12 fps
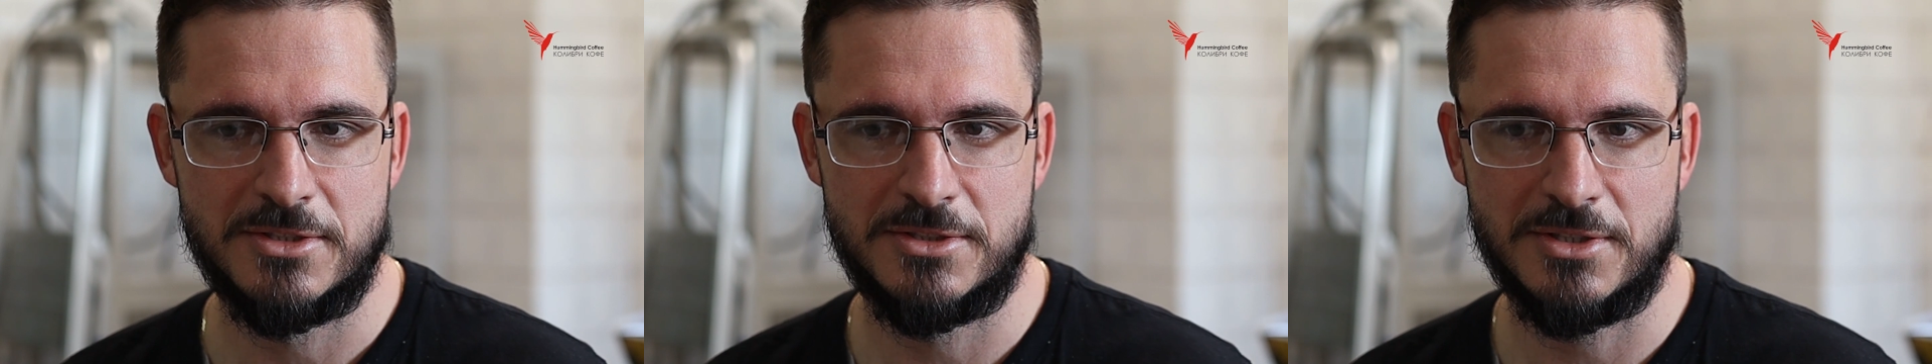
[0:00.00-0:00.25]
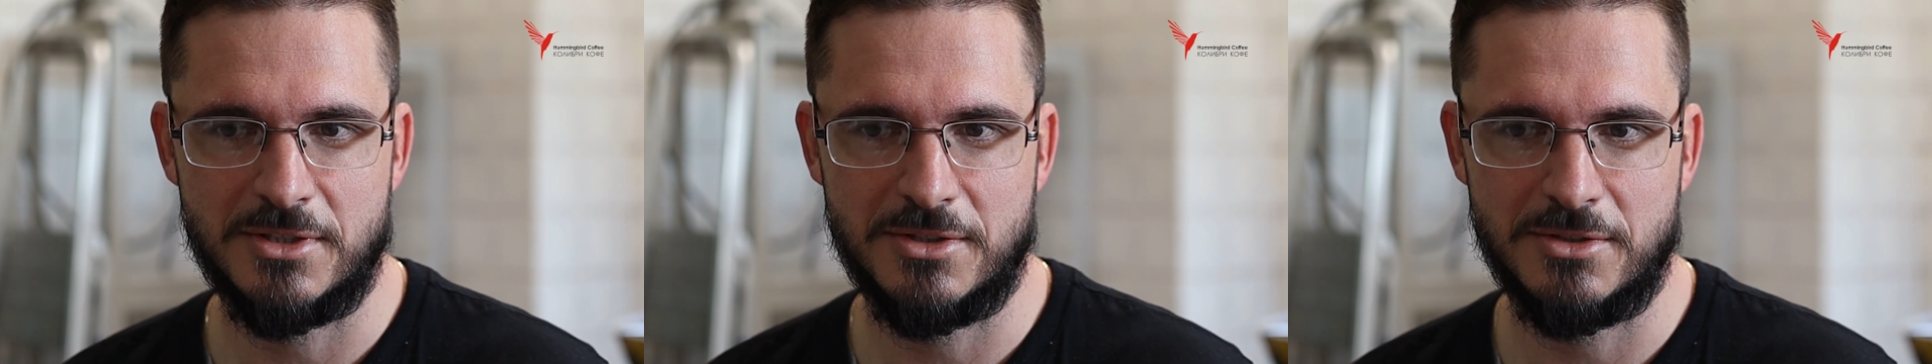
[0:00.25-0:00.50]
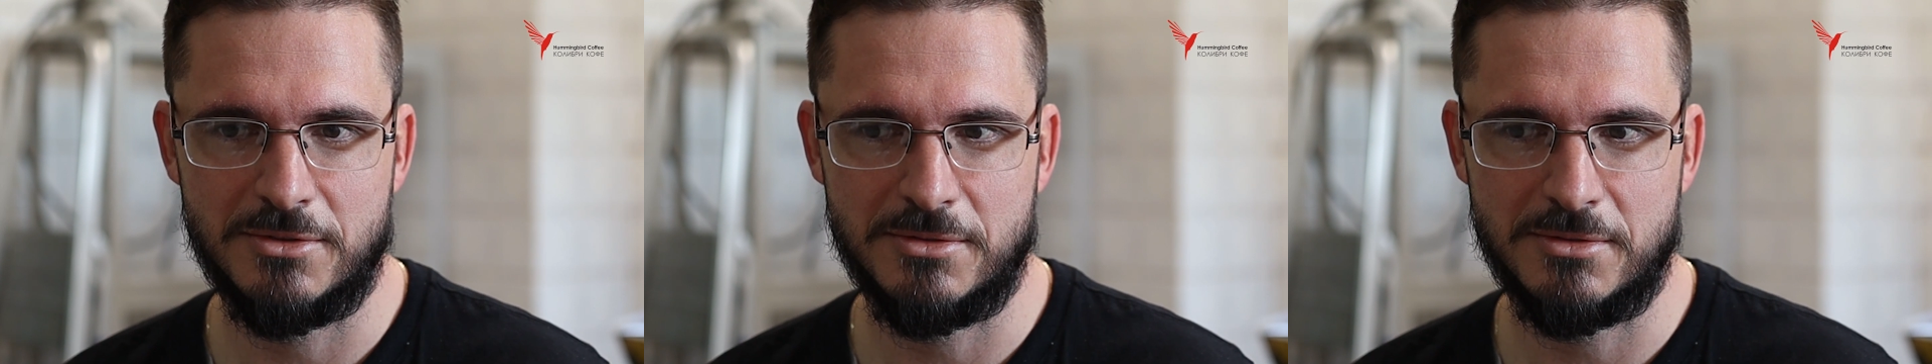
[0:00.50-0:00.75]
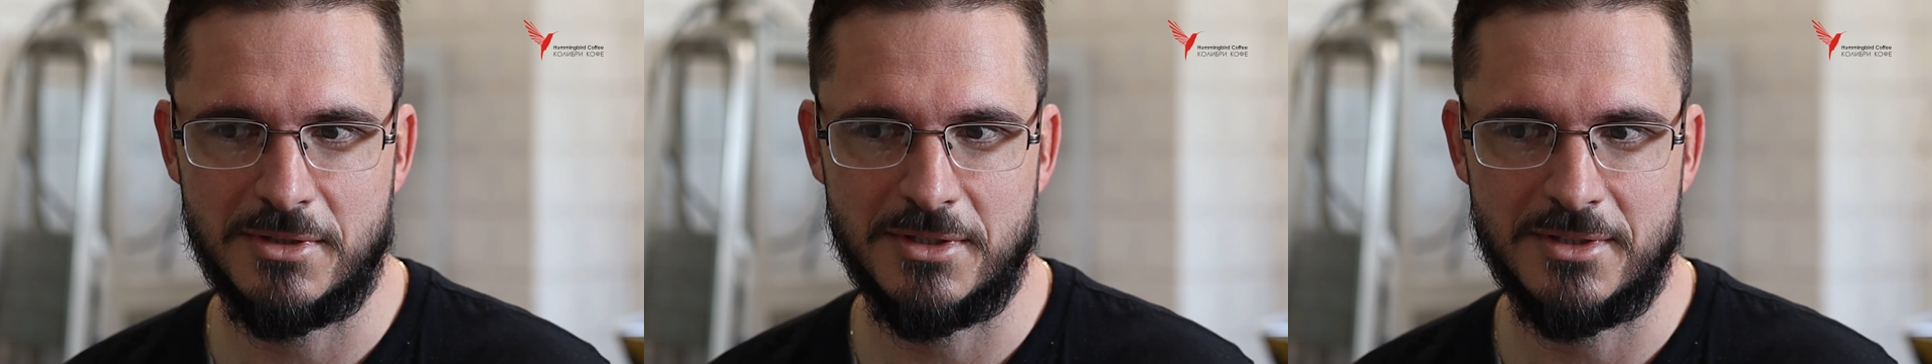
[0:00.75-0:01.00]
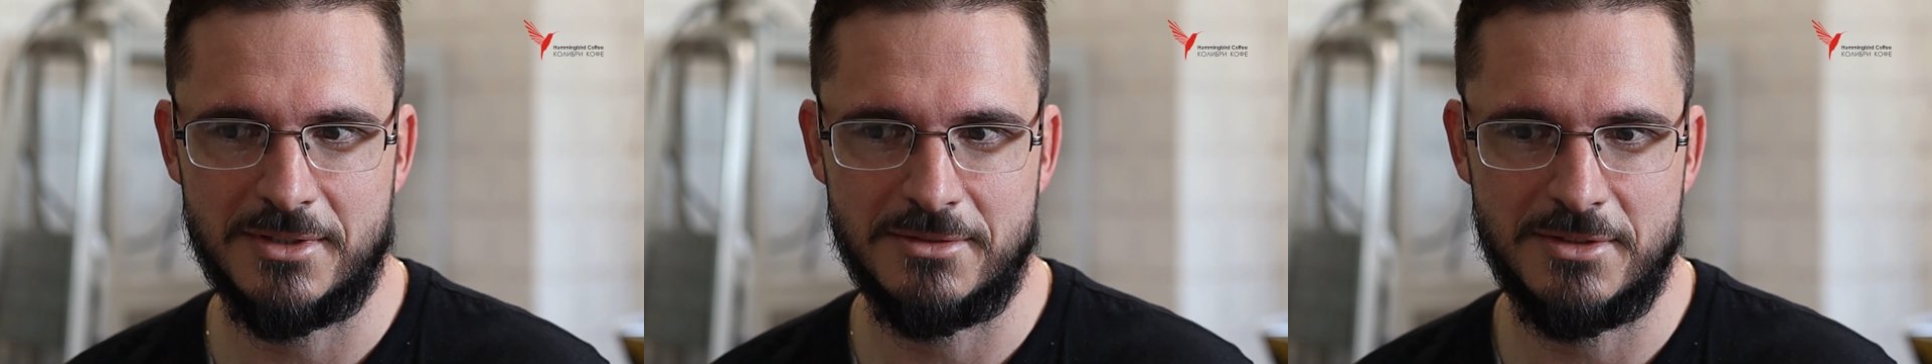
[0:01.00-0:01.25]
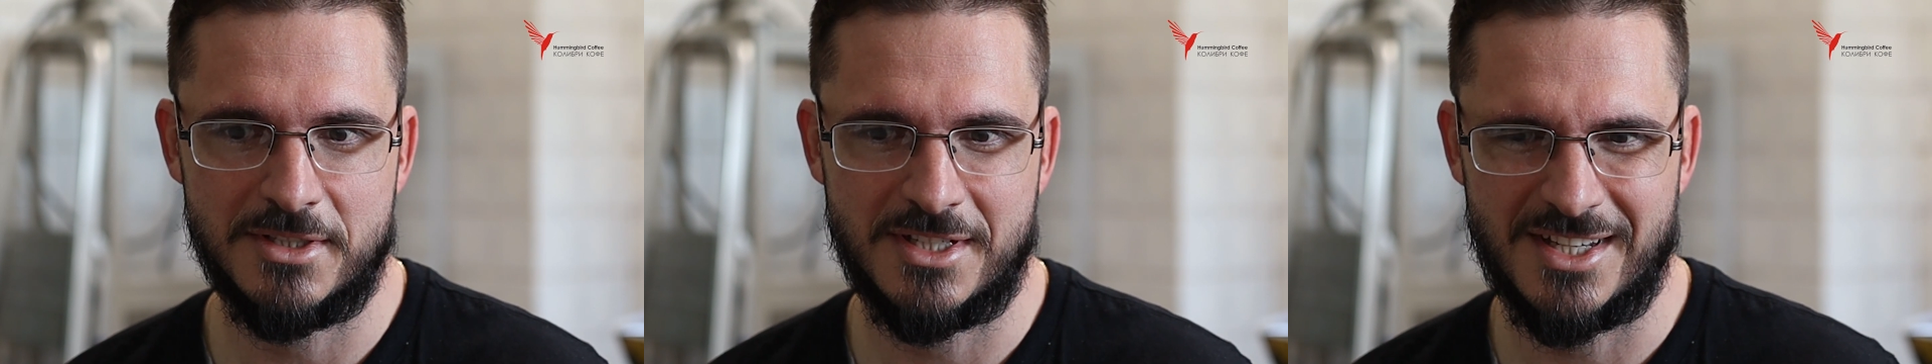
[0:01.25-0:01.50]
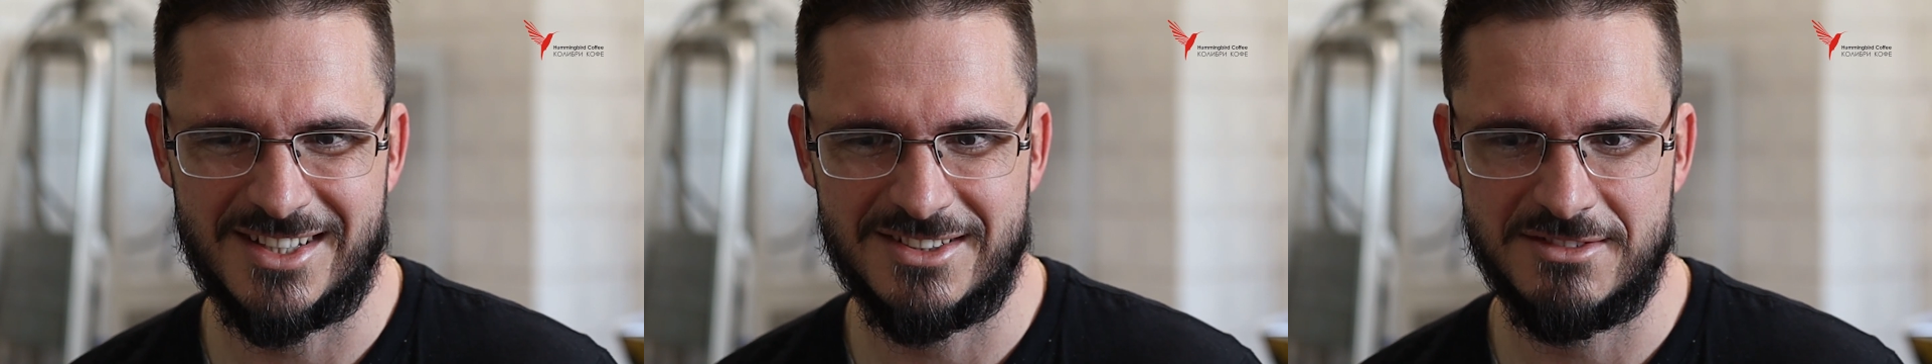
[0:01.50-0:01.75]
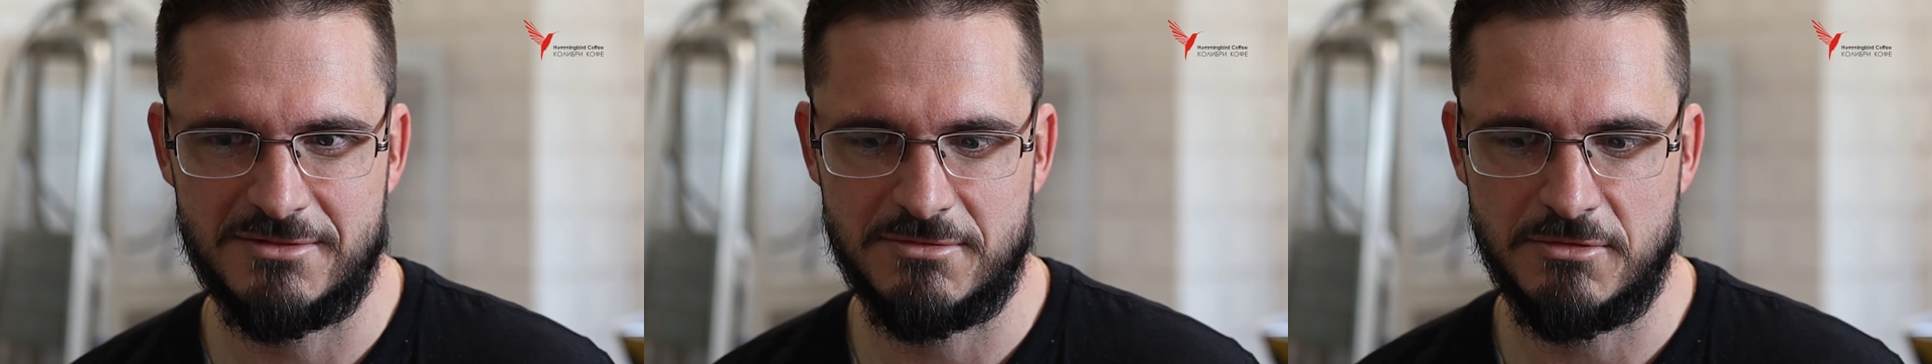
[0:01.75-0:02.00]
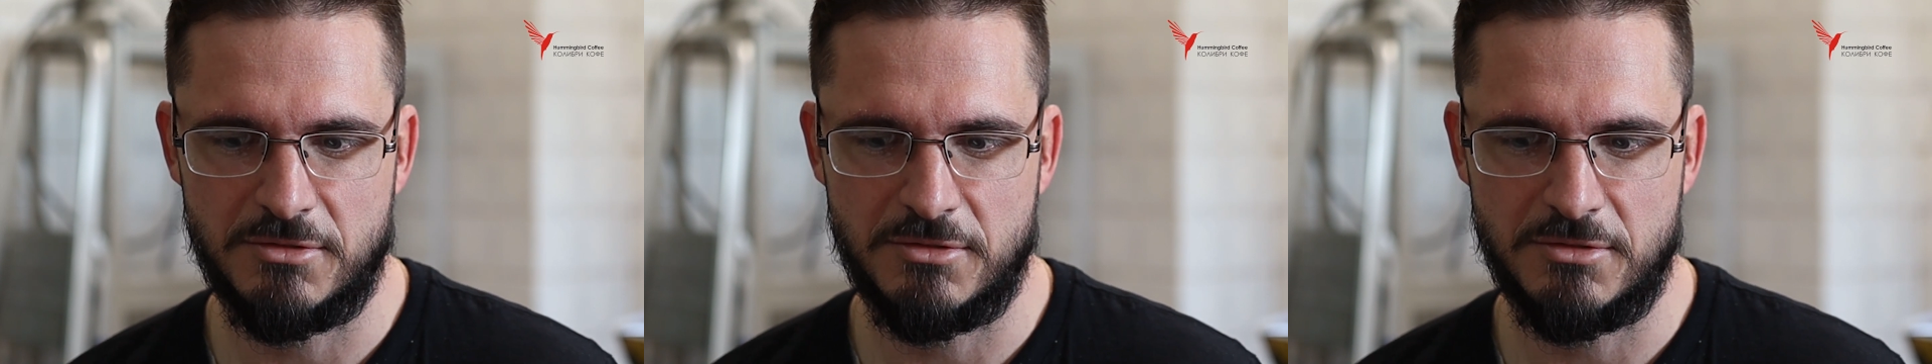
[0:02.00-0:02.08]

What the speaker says: So we can